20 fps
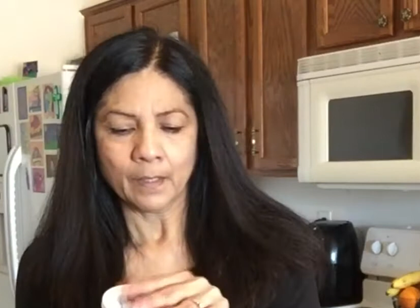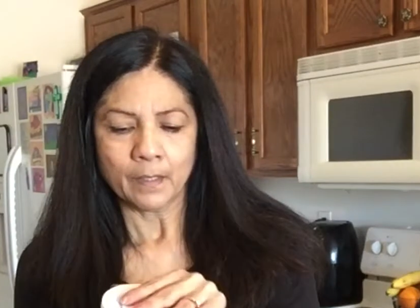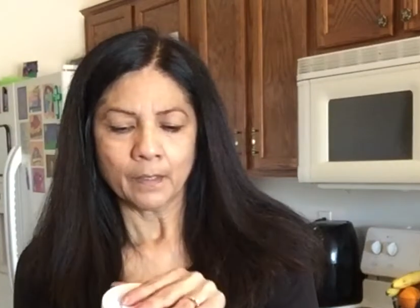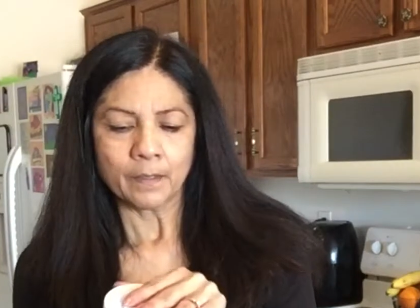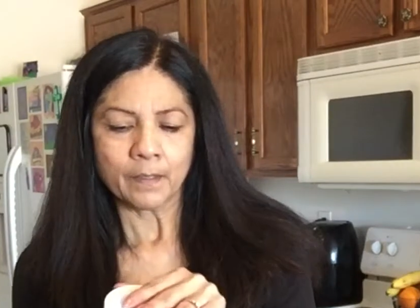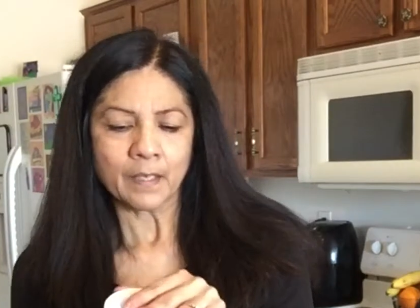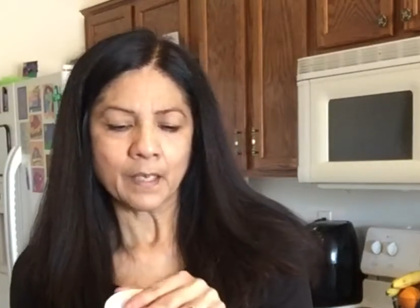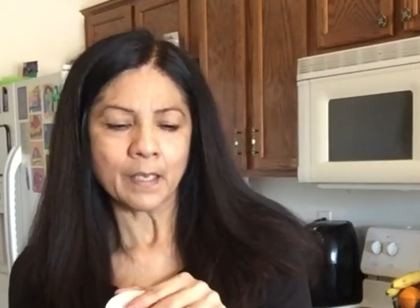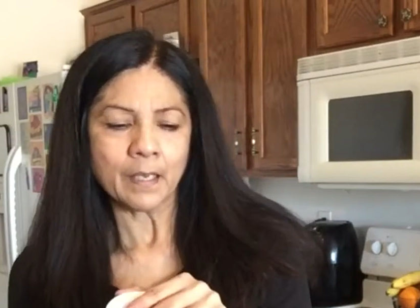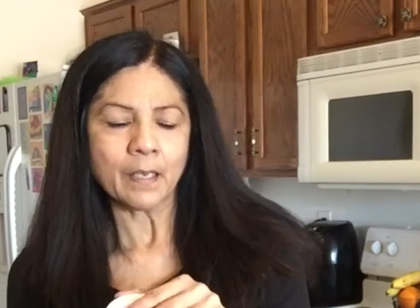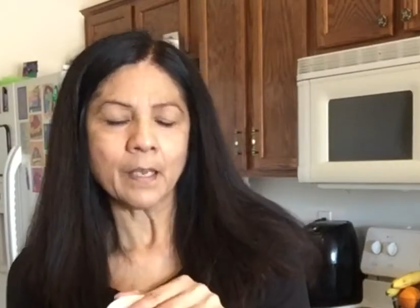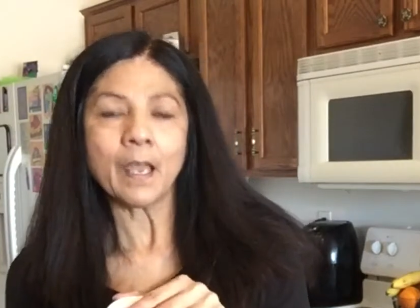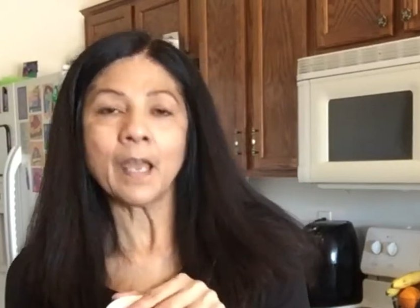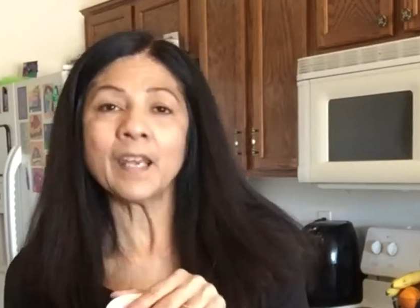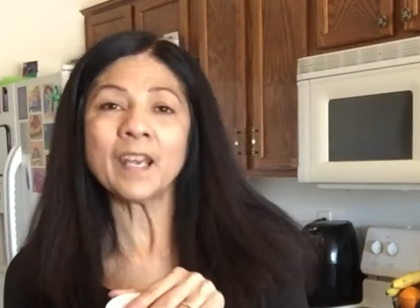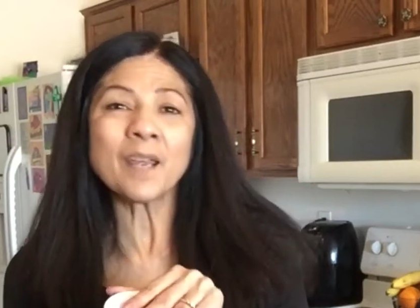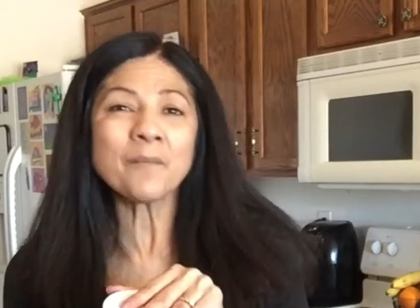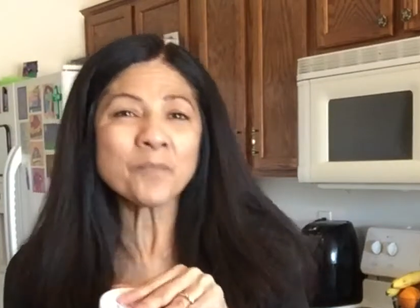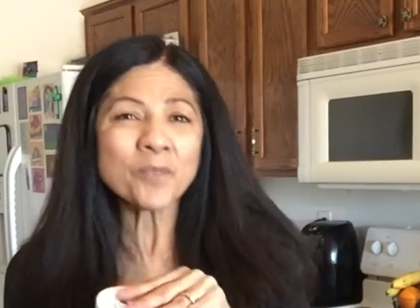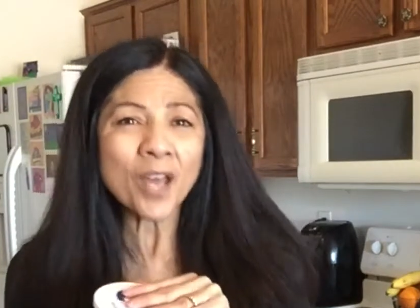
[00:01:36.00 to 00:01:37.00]
Okay,
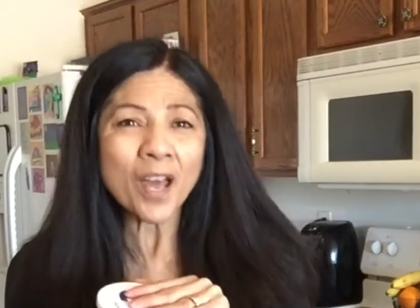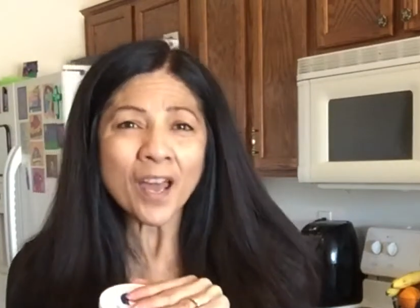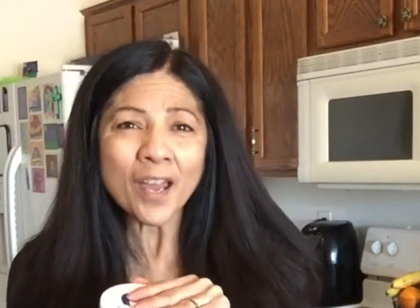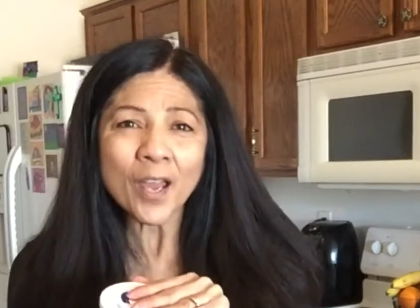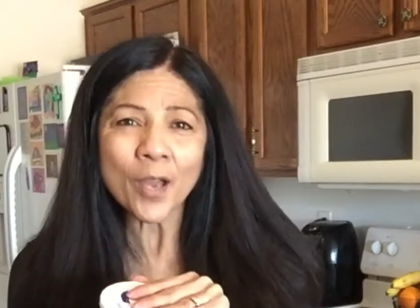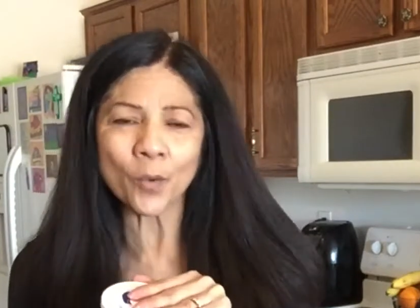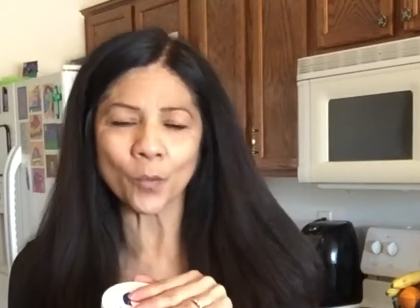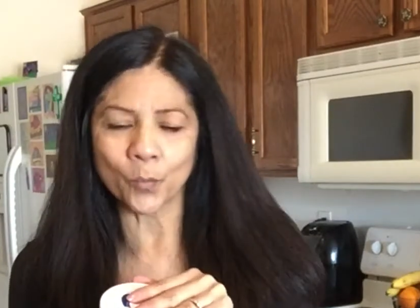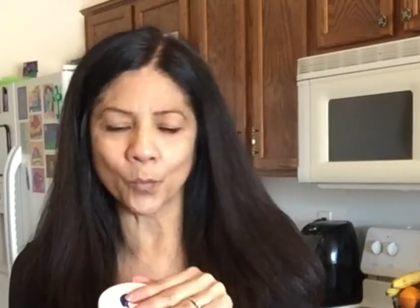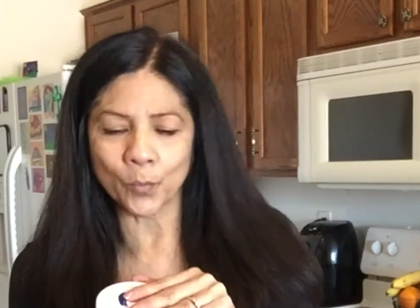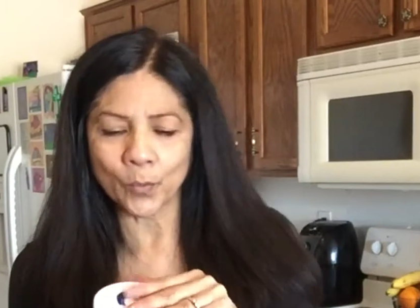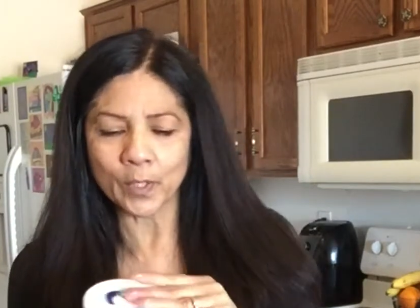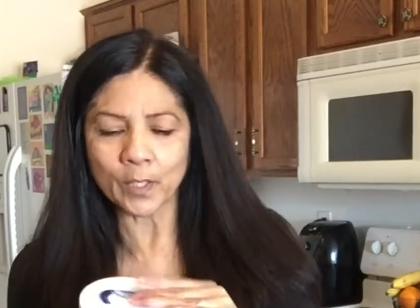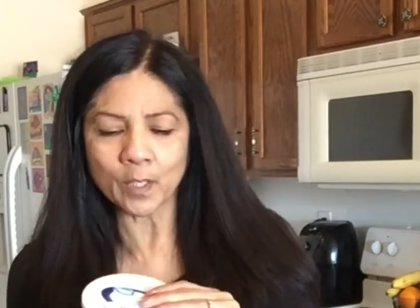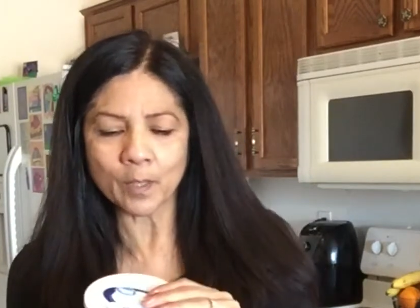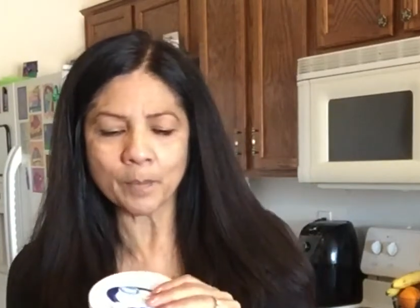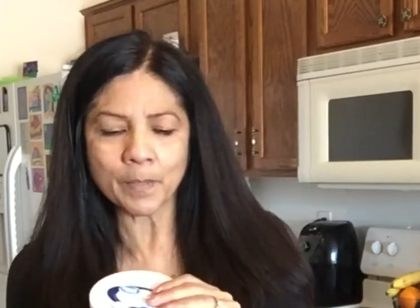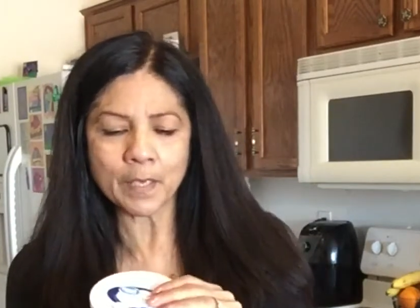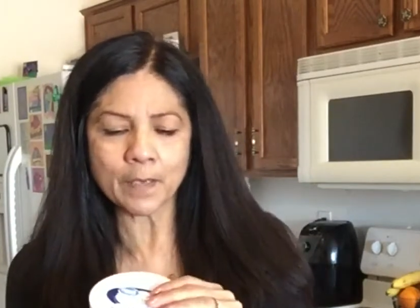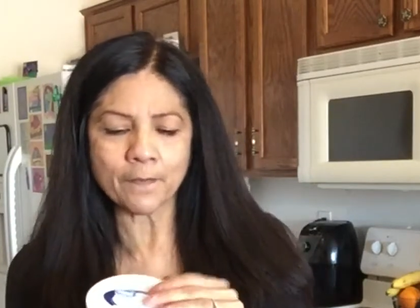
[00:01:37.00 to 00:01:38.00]
and I'm not a
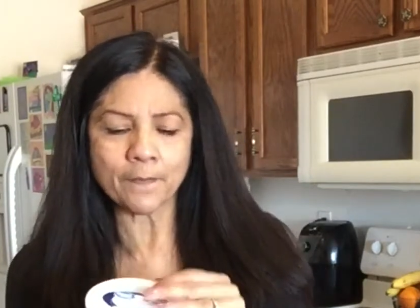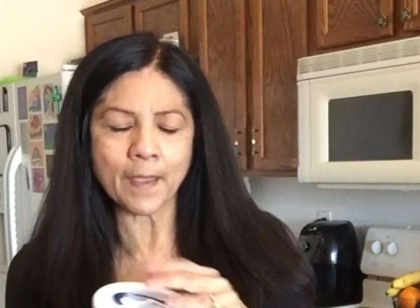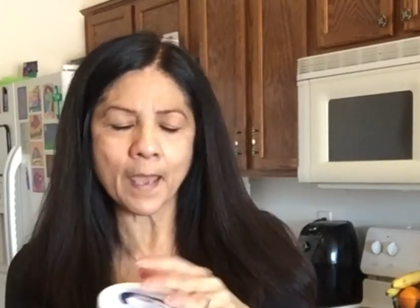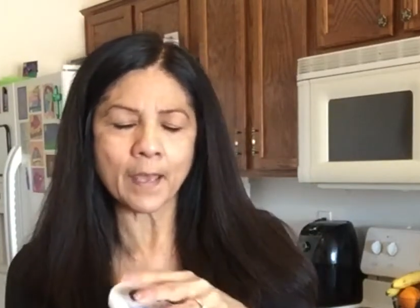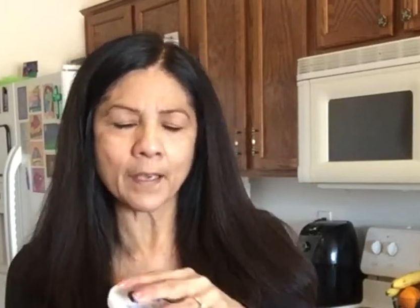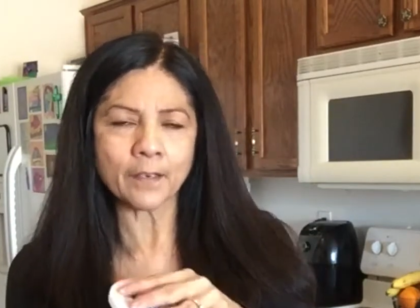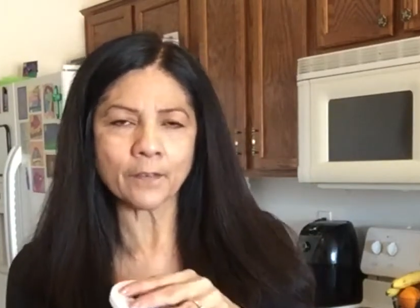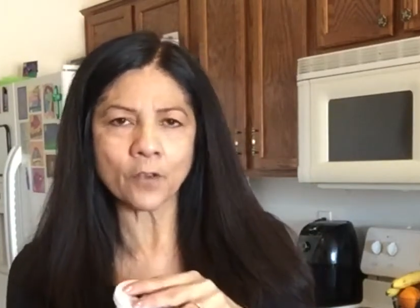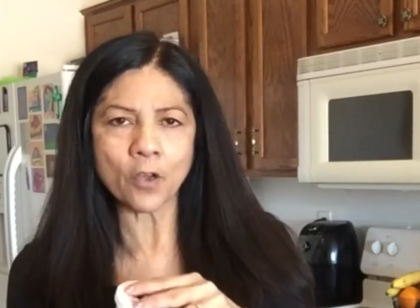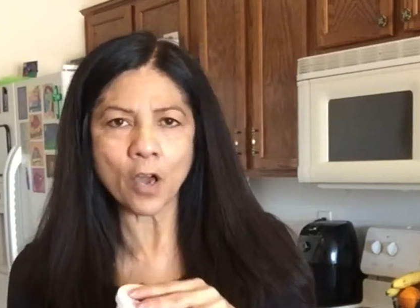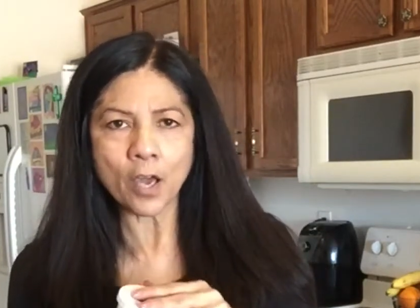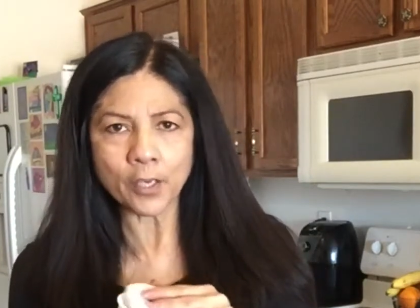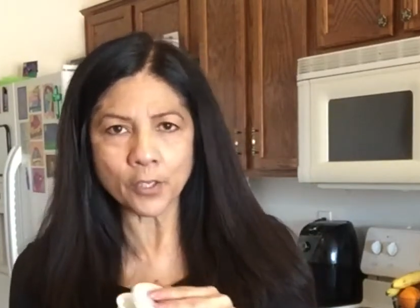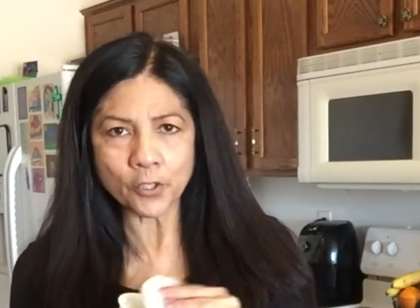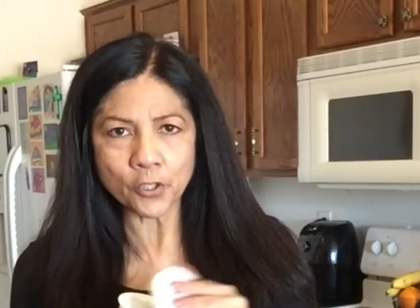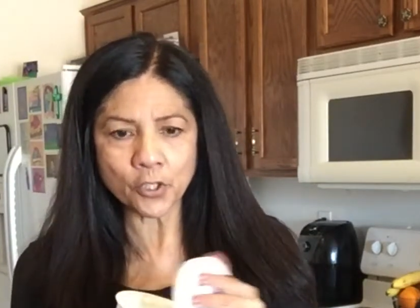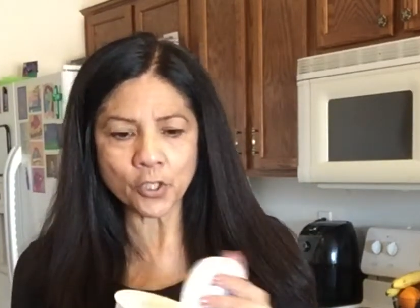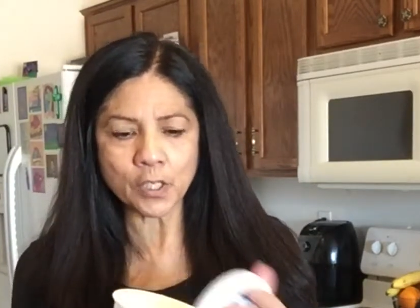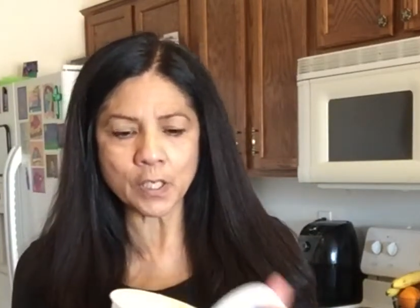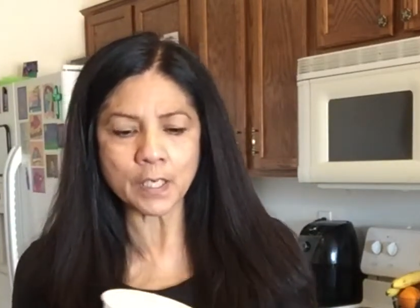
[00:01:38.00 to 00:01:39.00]
real big fan of
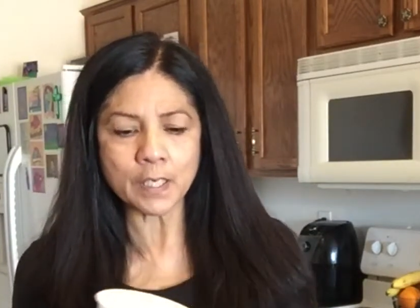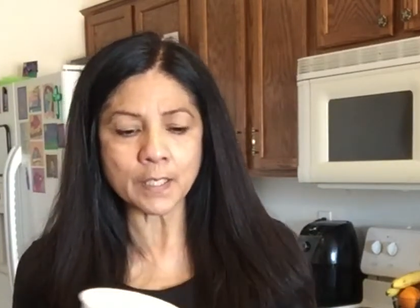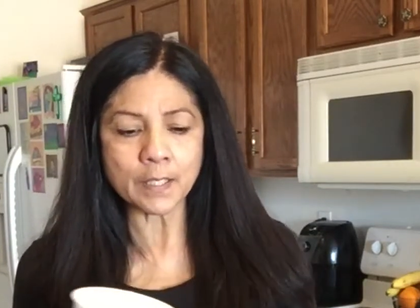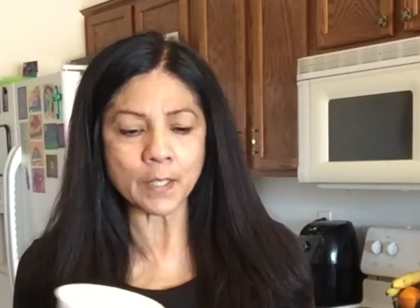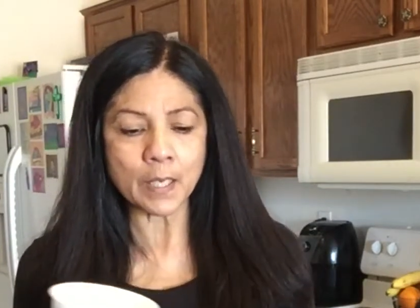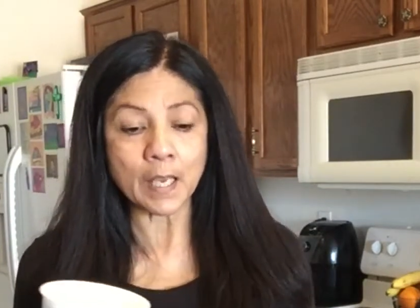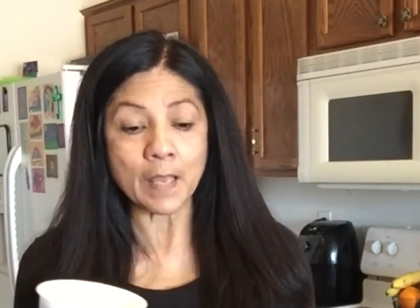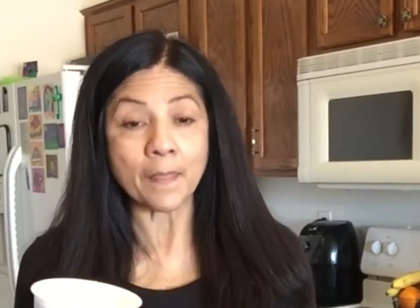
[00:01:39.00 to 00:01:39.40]
cottage cheese.